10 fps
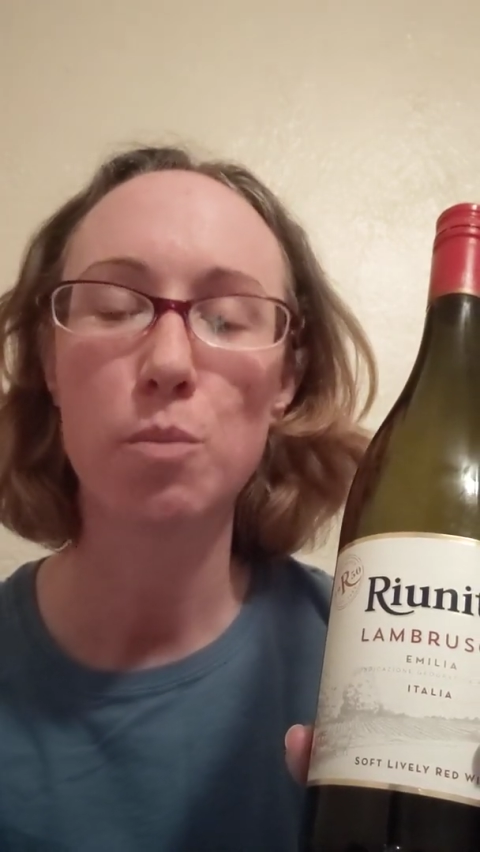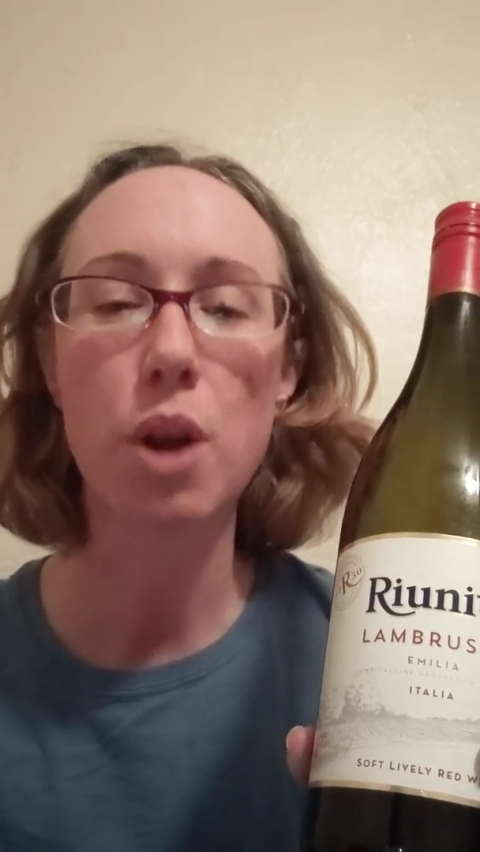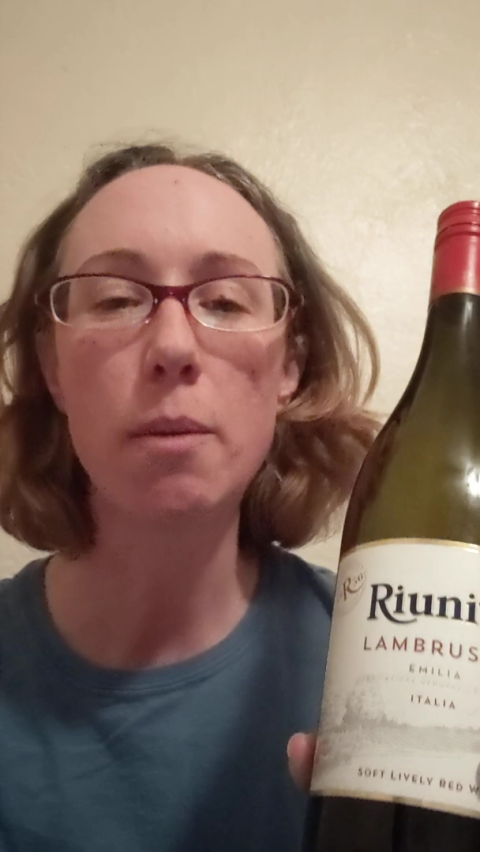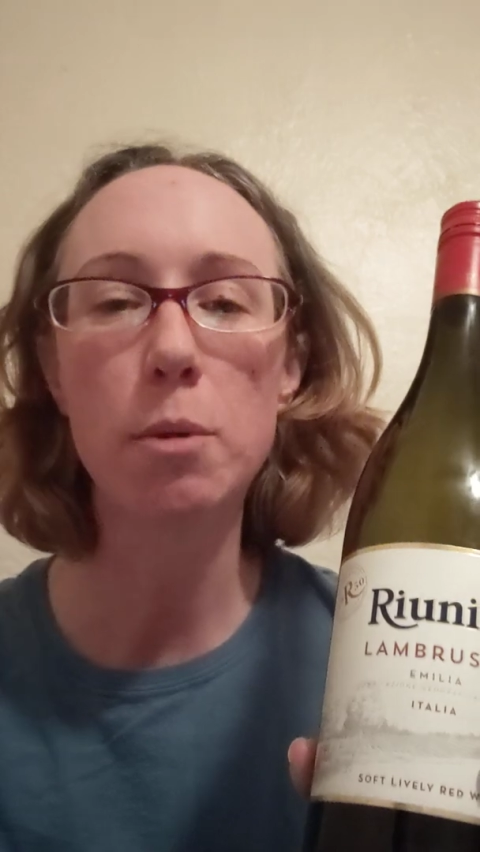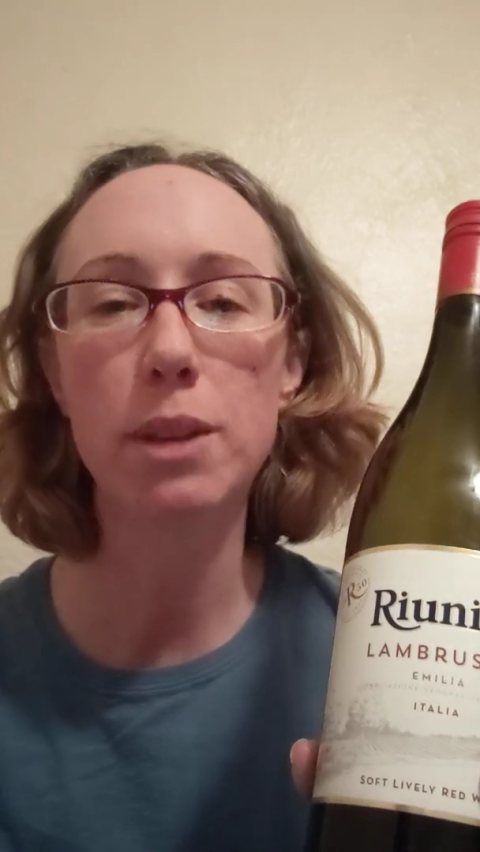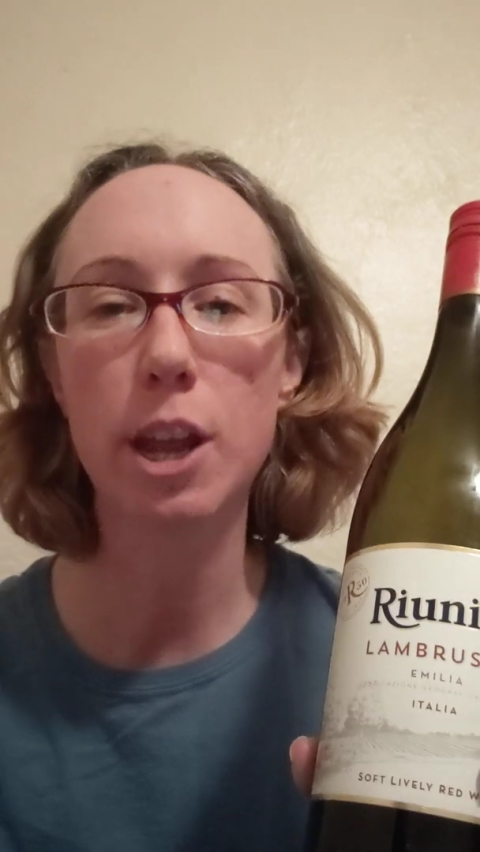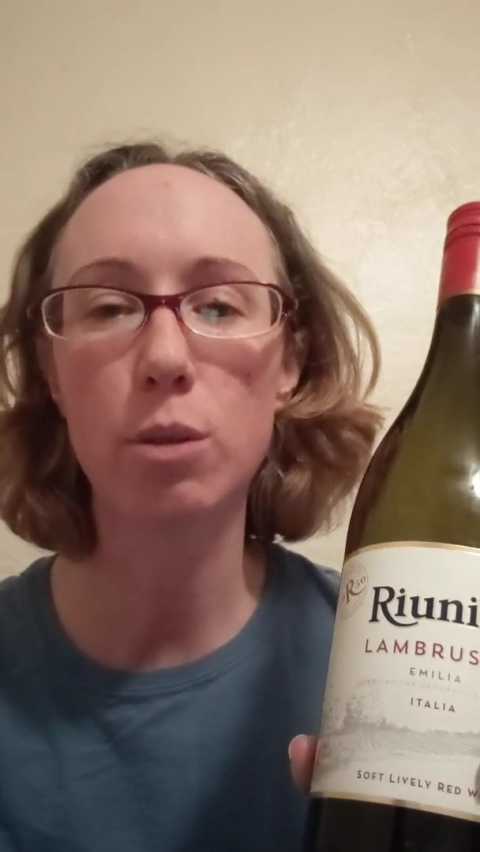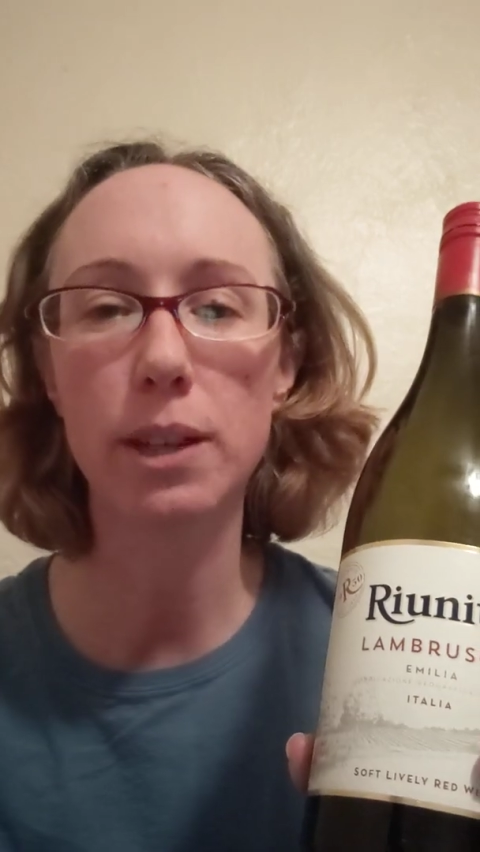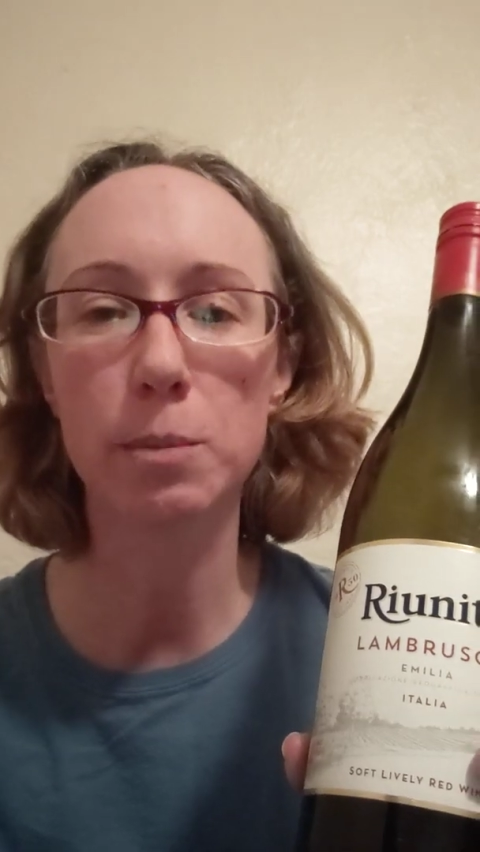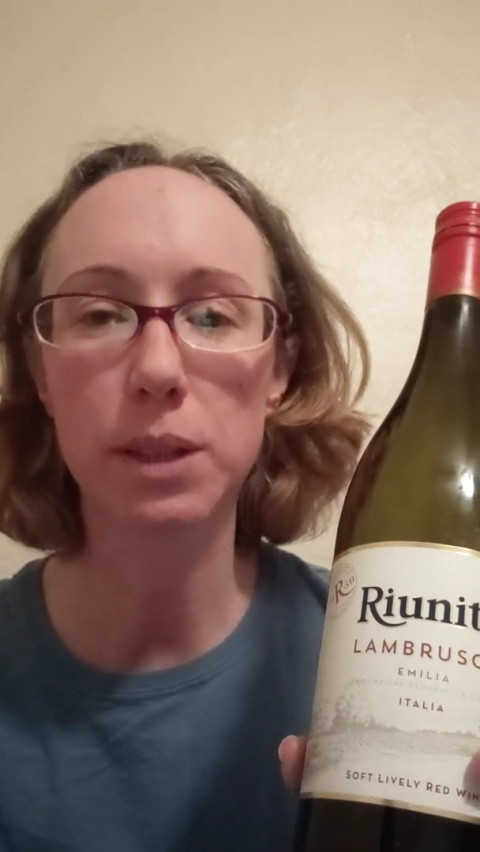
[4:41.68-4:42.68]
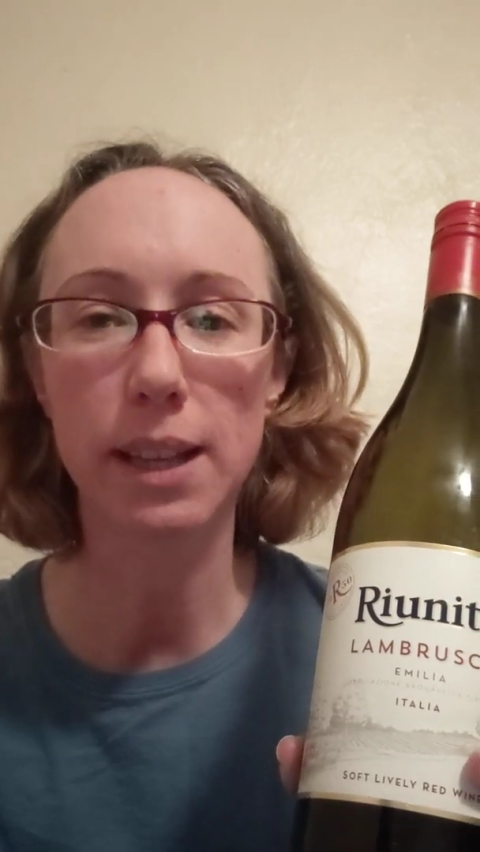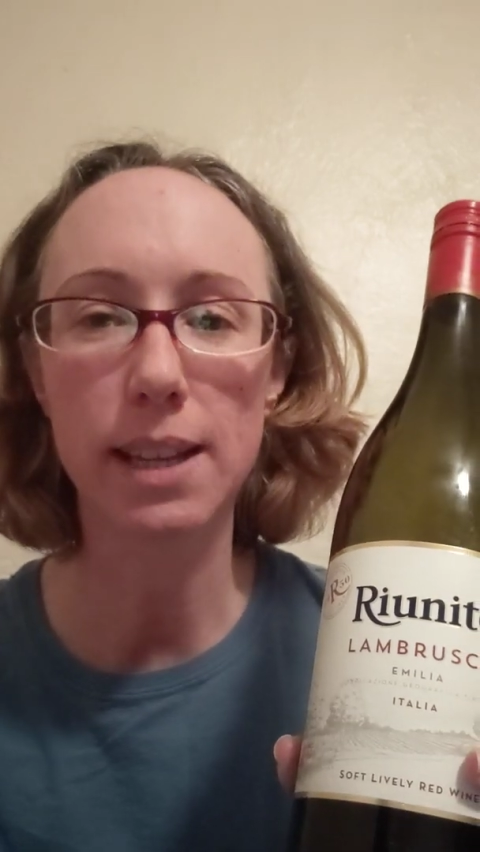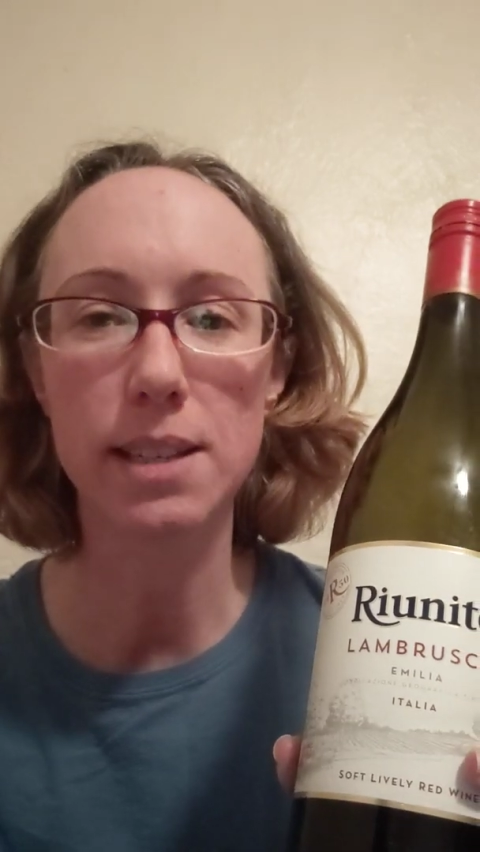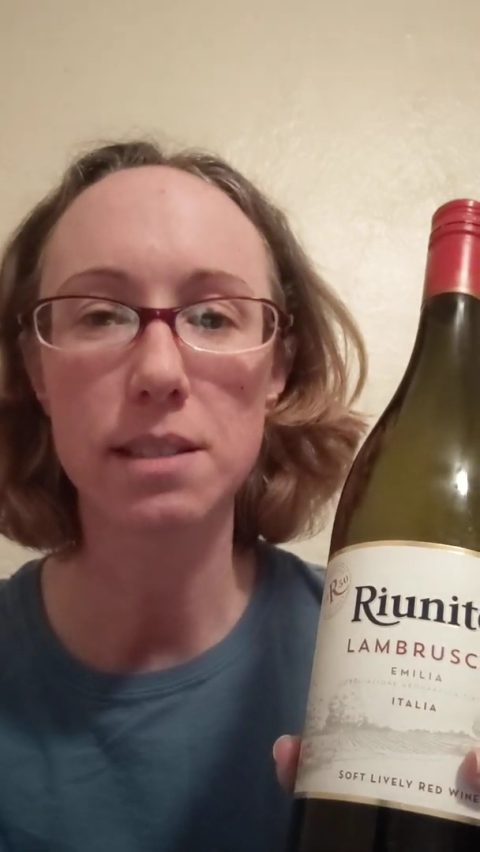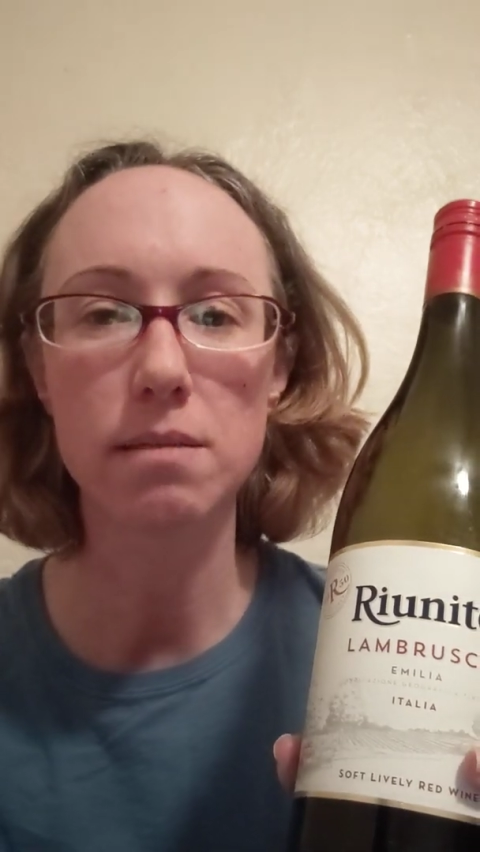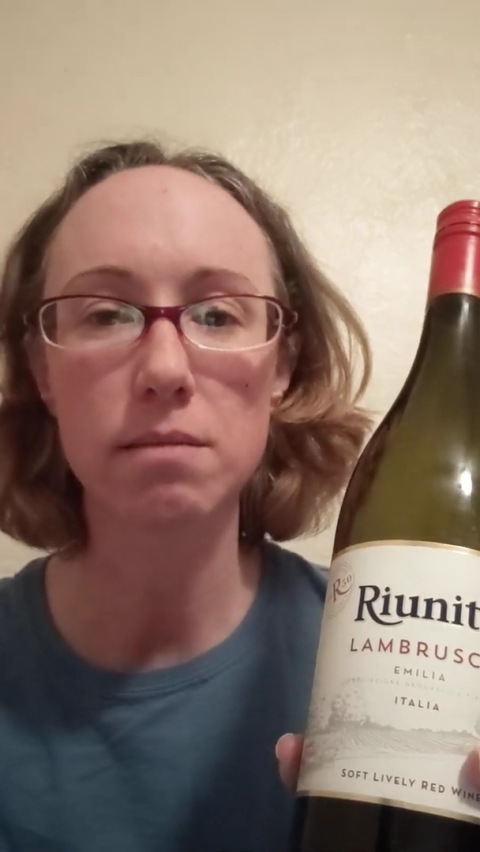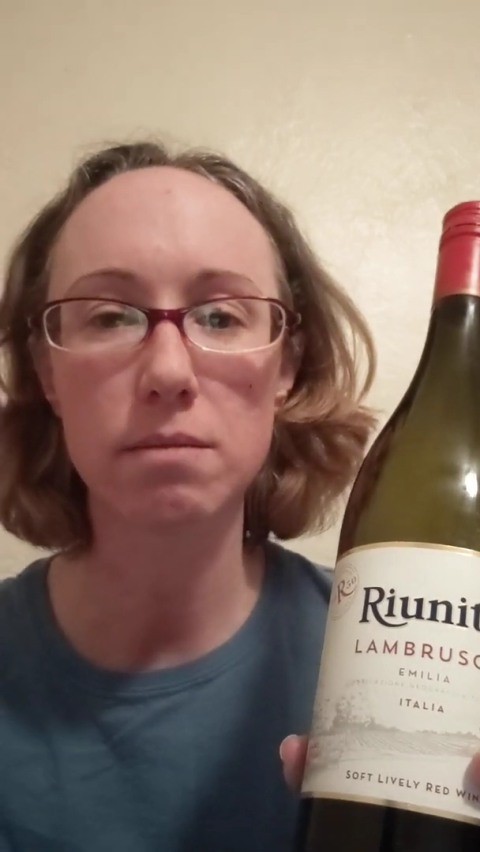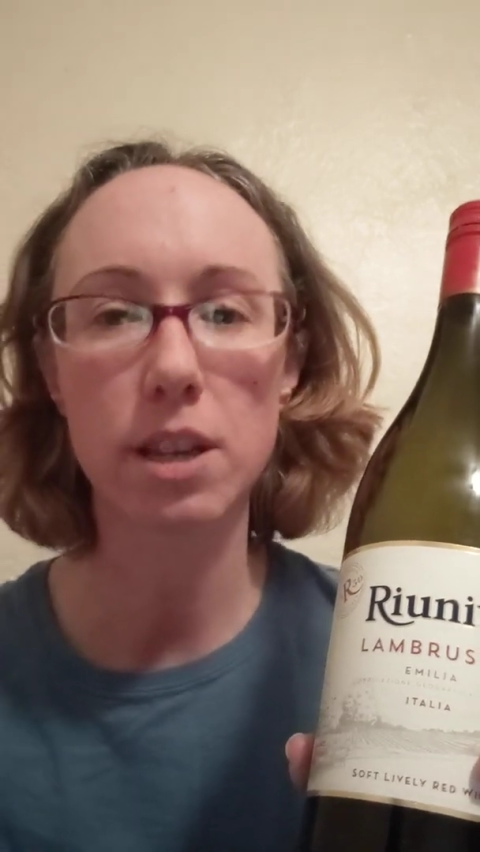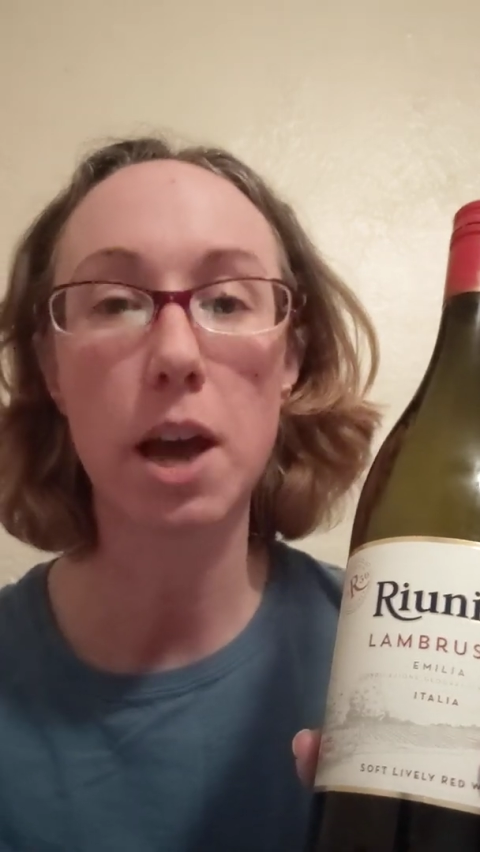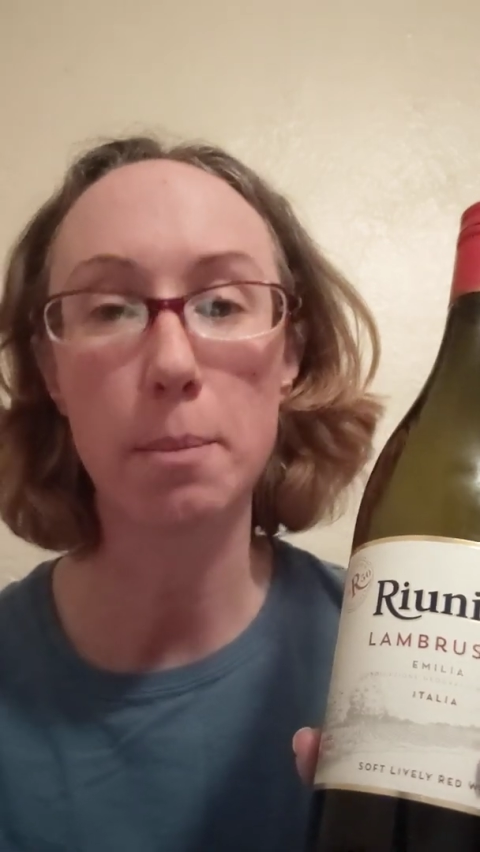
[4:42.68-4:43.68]
probably only to please
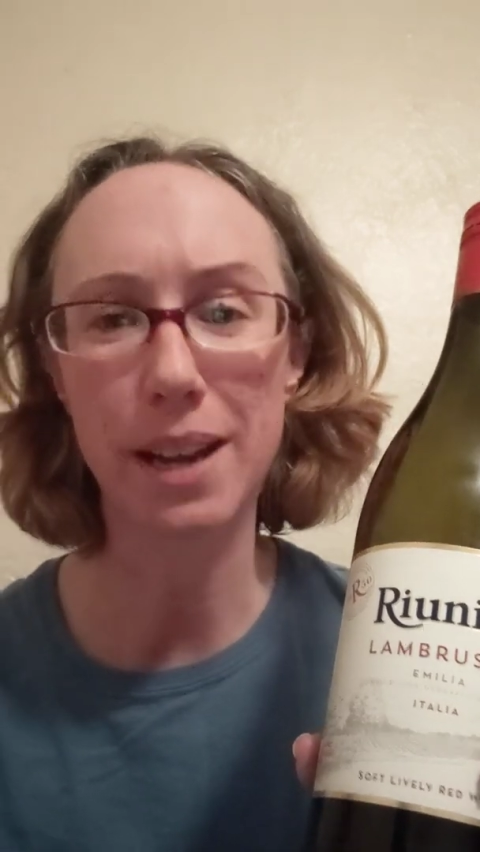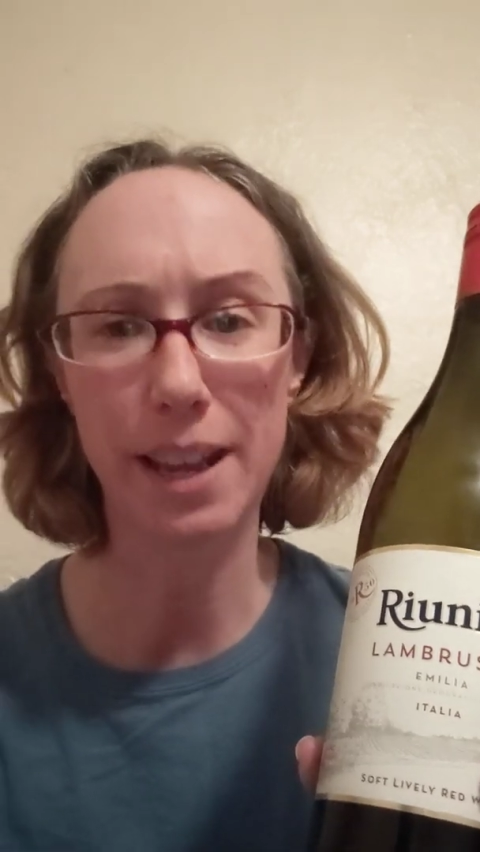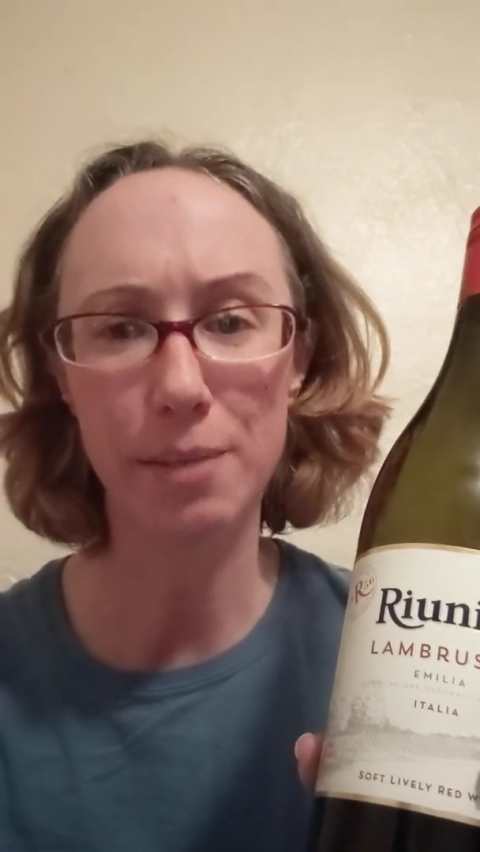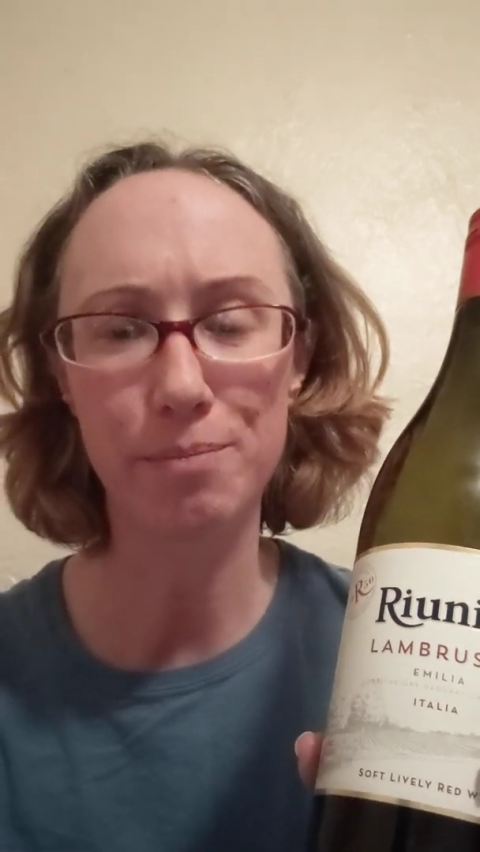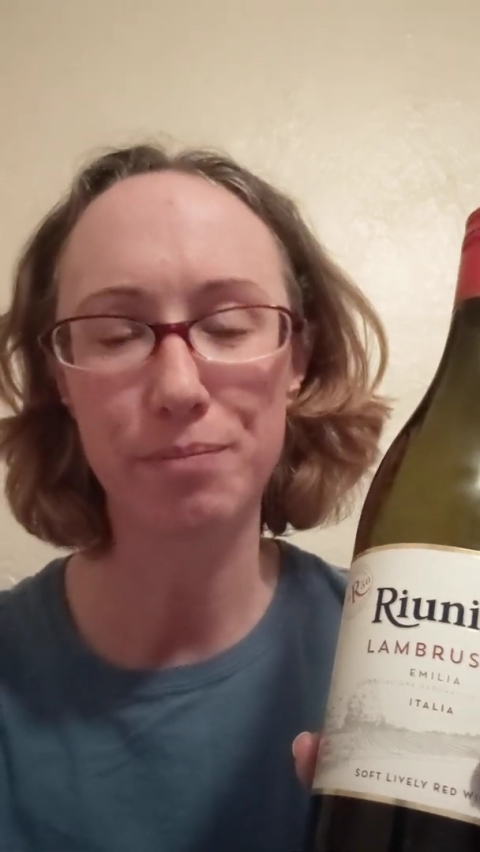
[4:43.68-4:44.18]
company,